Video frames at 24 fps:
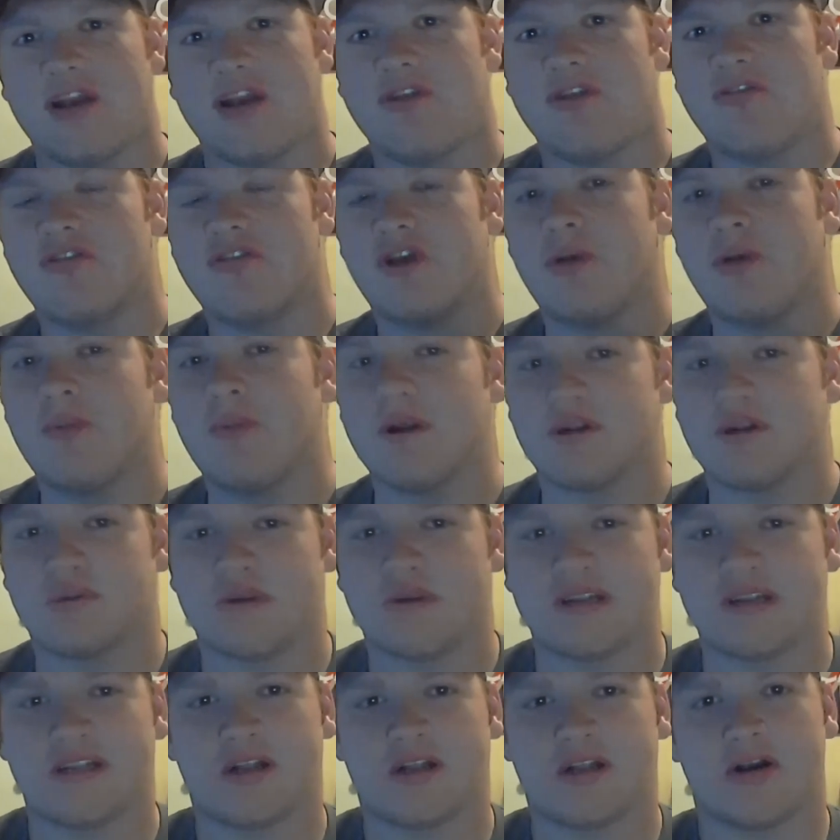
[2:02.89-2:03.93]
to do so much
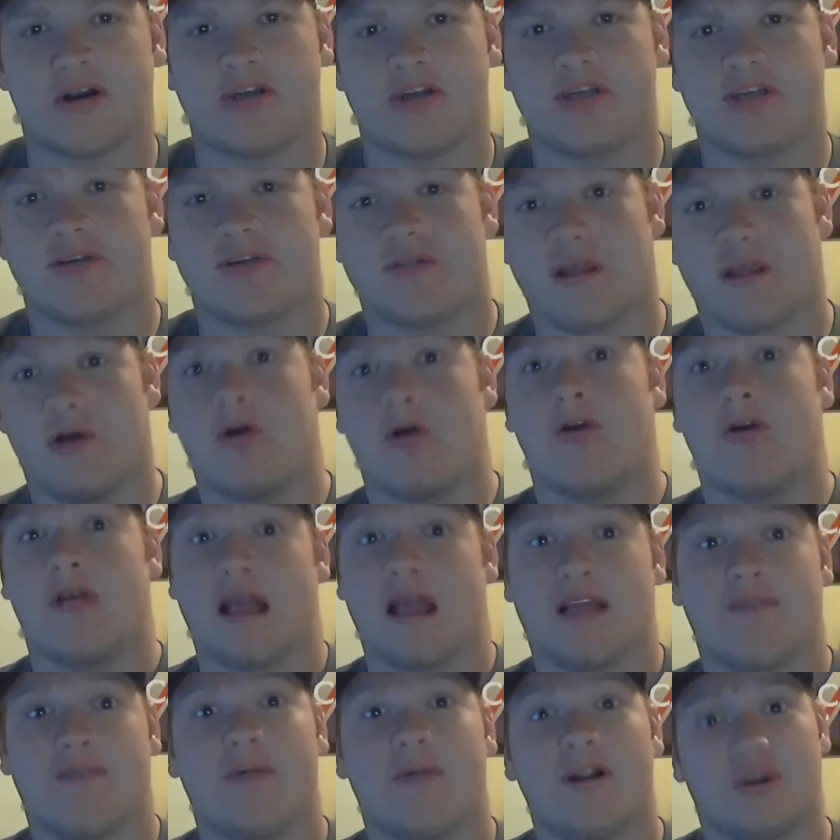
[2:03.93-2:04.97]
research, or
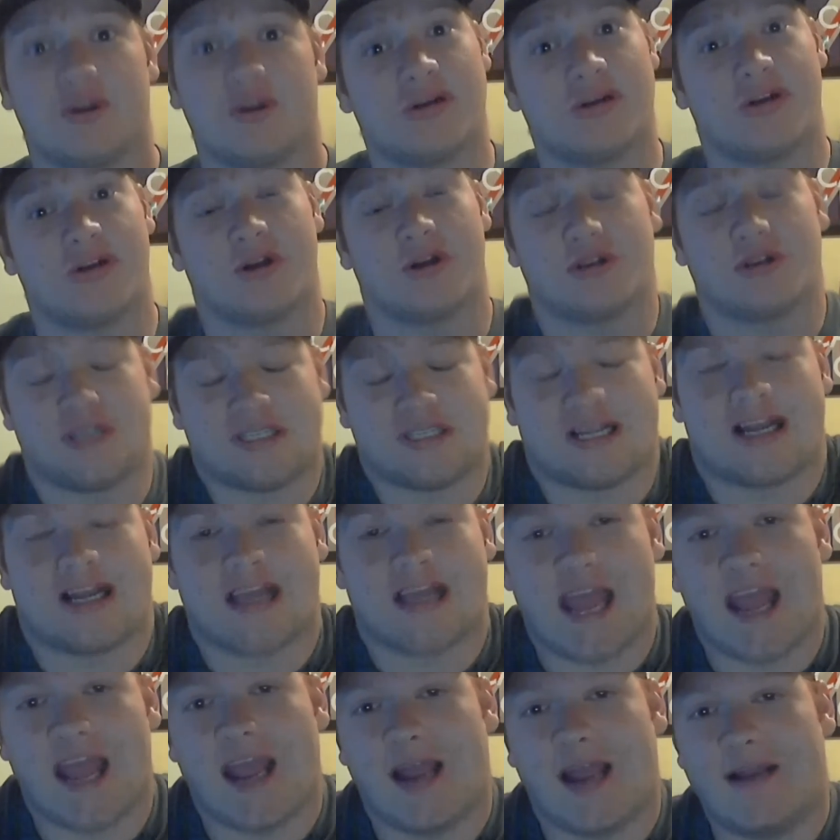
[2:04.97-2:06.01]
as much research as I
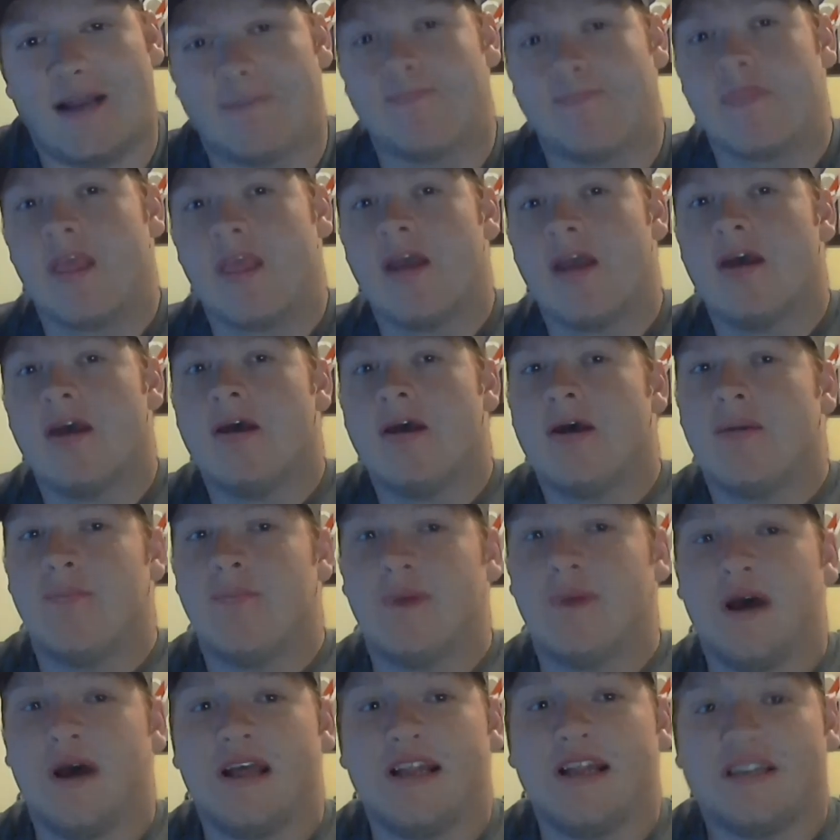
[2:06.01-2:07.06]
can,
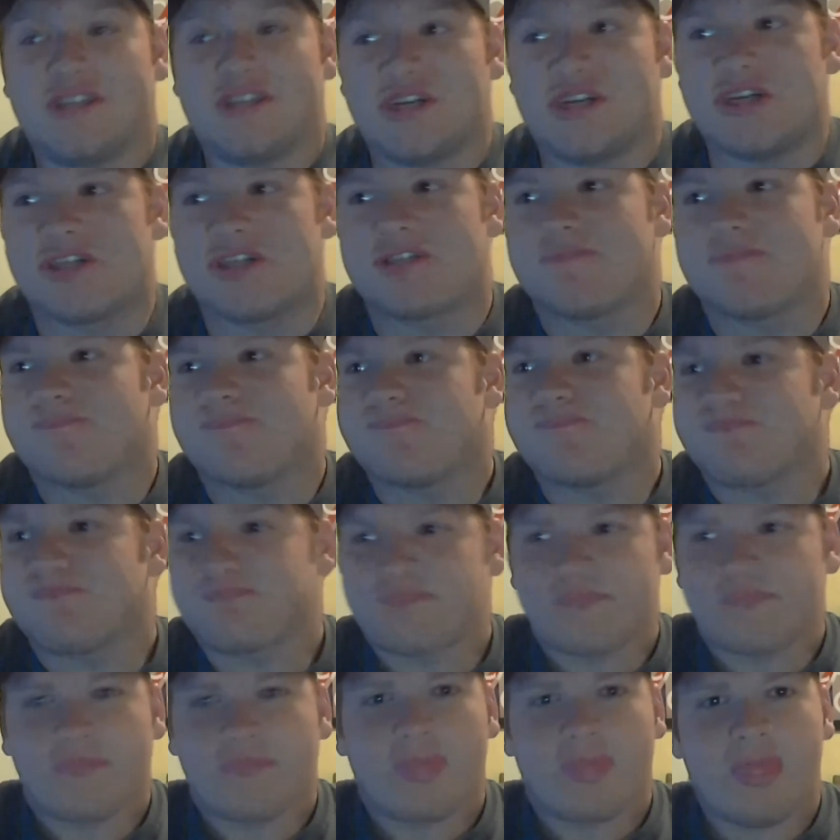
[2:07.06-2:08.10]
but it's just
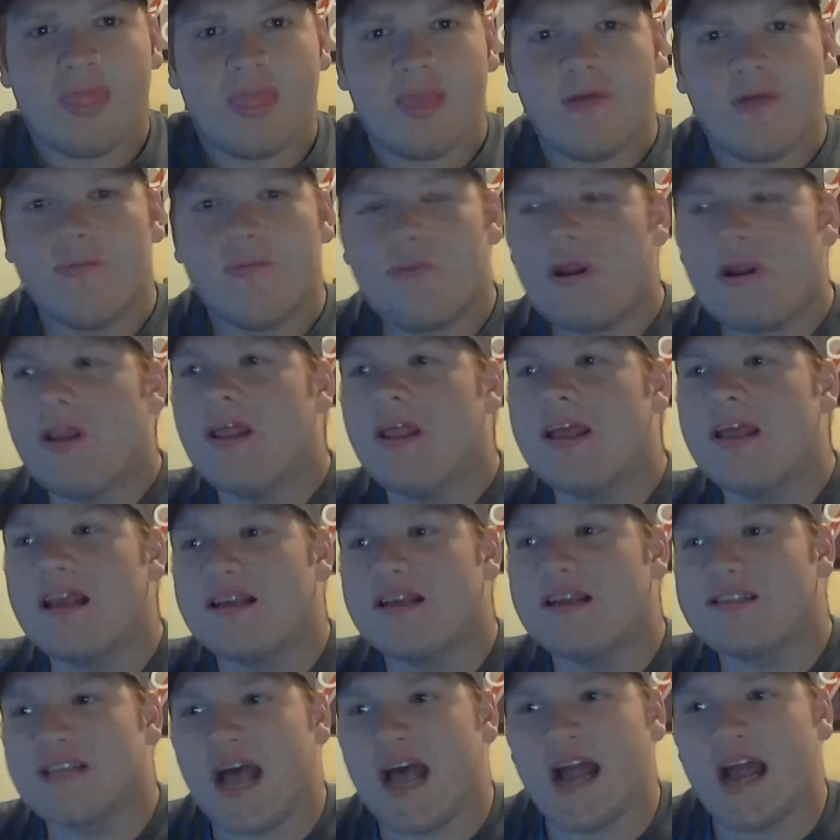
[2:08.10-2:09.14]
really
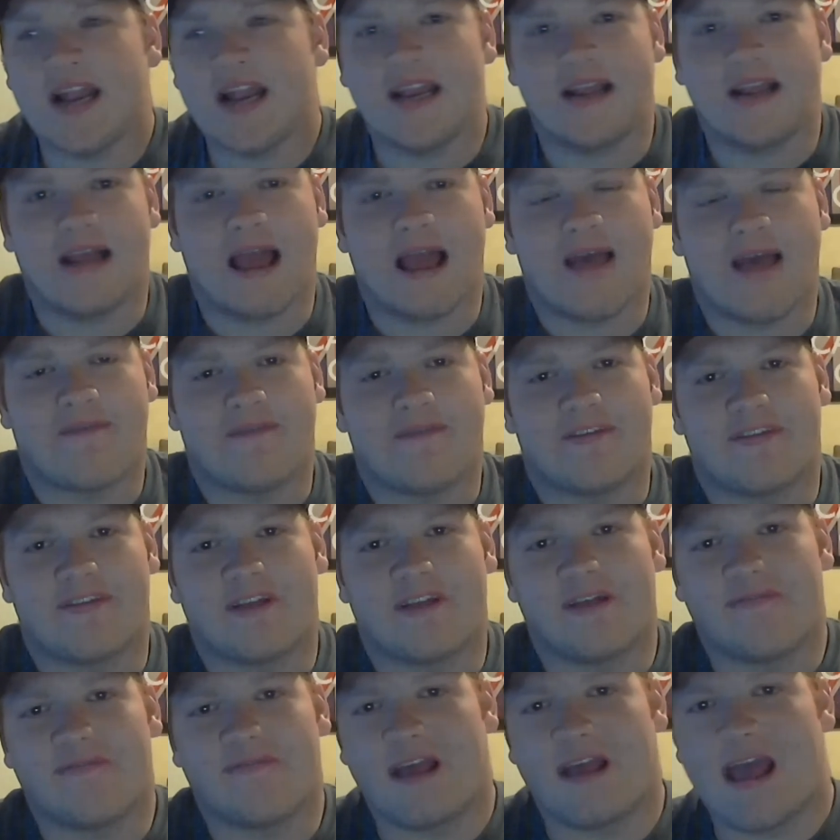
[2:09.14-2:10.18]
exciting half the
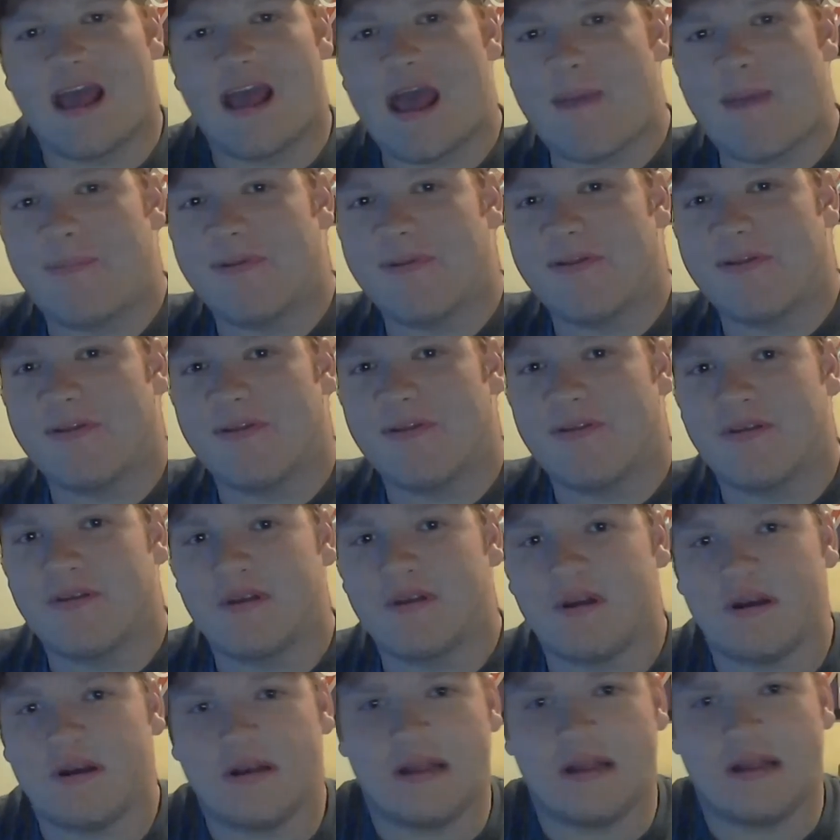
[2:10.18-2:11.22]
stuff that happens
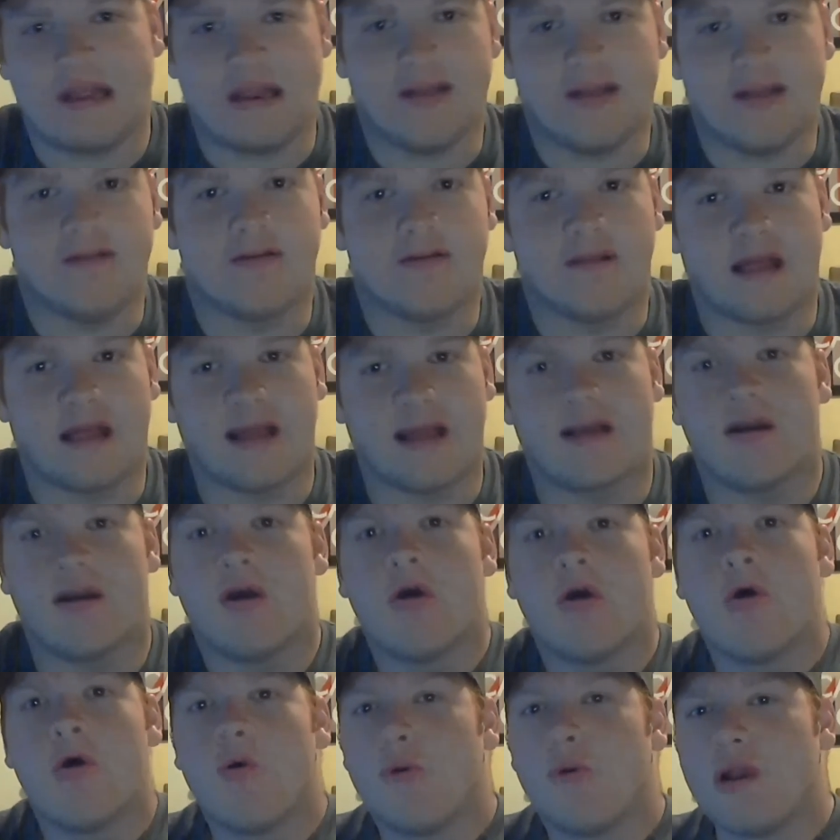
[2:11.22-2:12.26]
in, like,
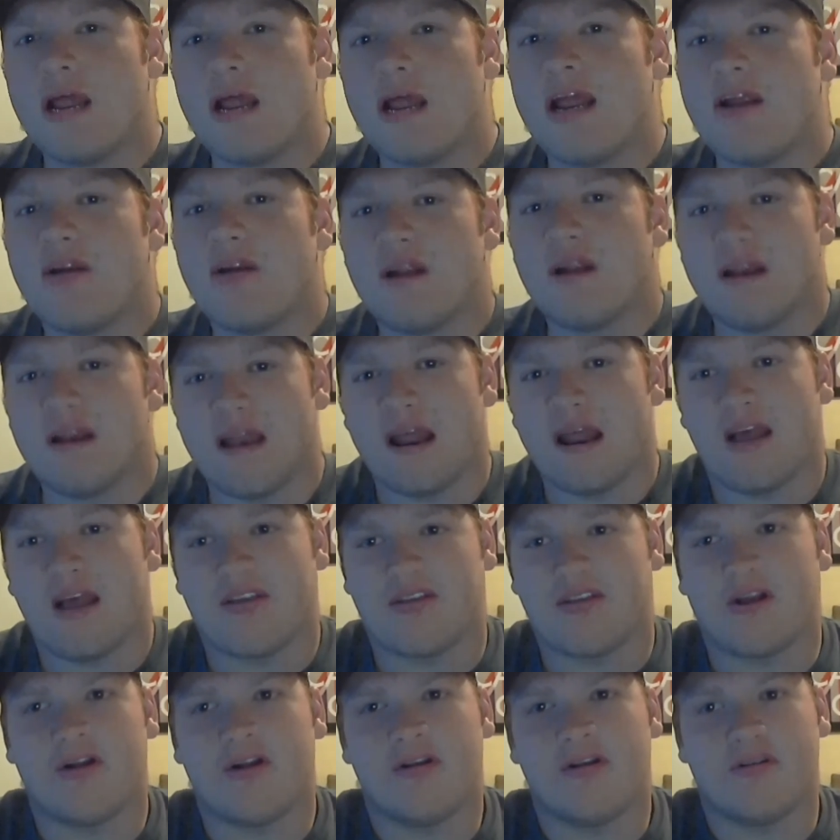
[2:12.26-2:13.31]
when I hear a
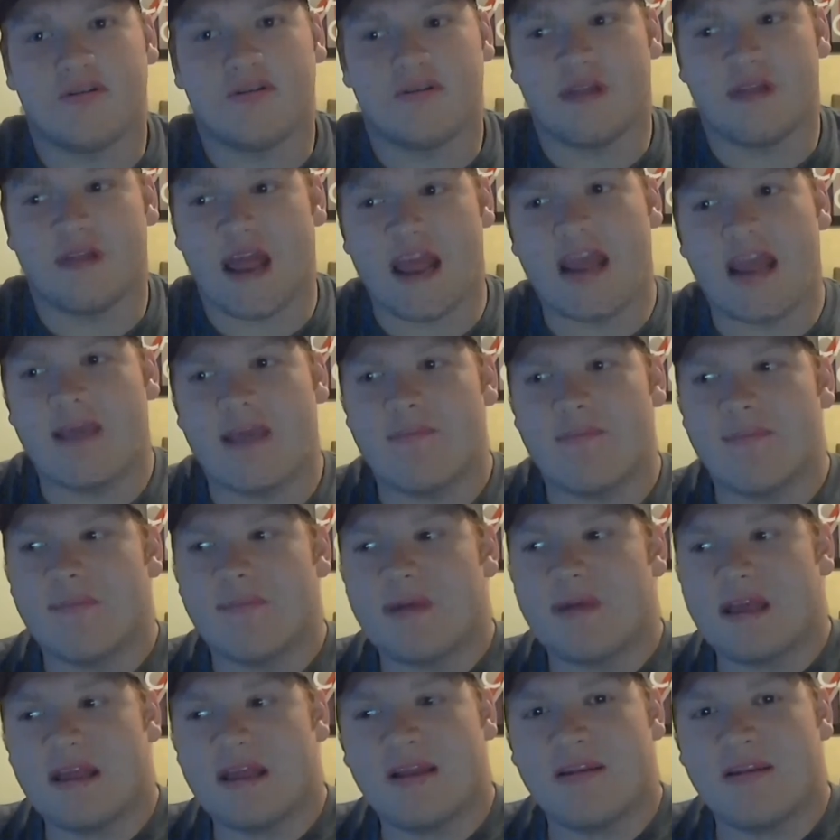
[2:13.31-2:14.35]
certain name
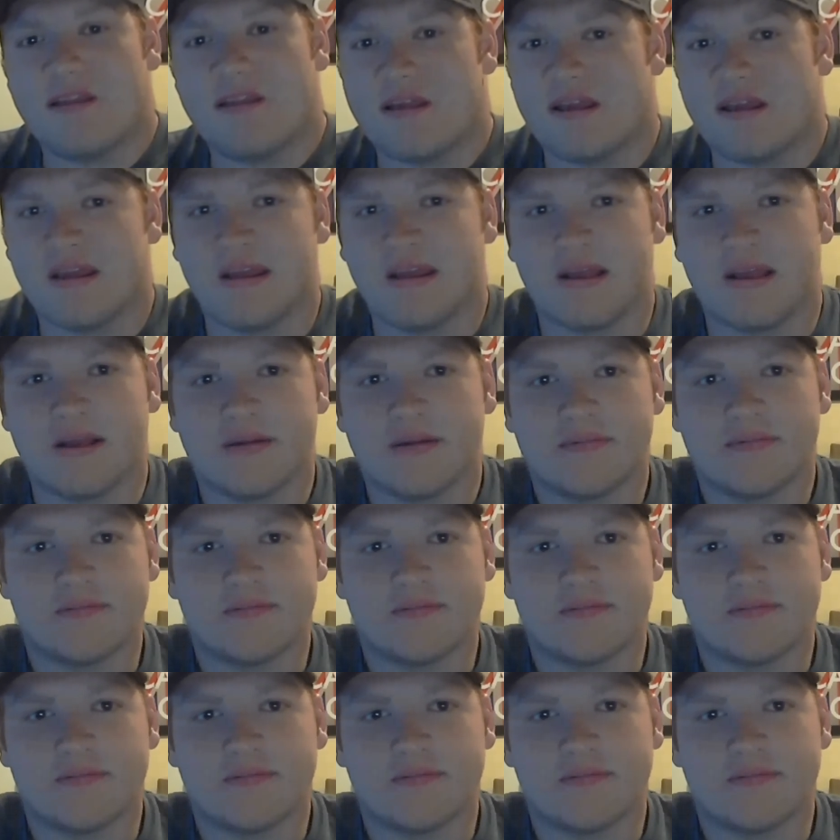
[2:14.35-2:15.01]
in the,